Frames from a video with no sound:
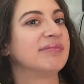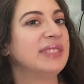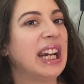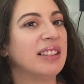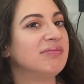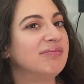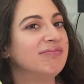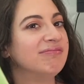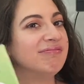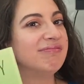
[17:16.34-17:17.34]
yeah,
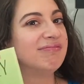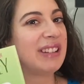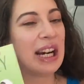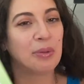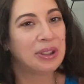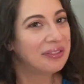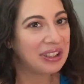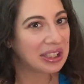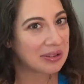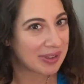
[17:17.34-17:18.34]
how are you
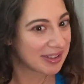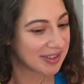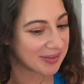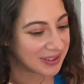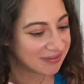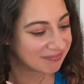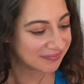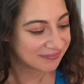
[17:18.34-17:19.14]
feeling about this one?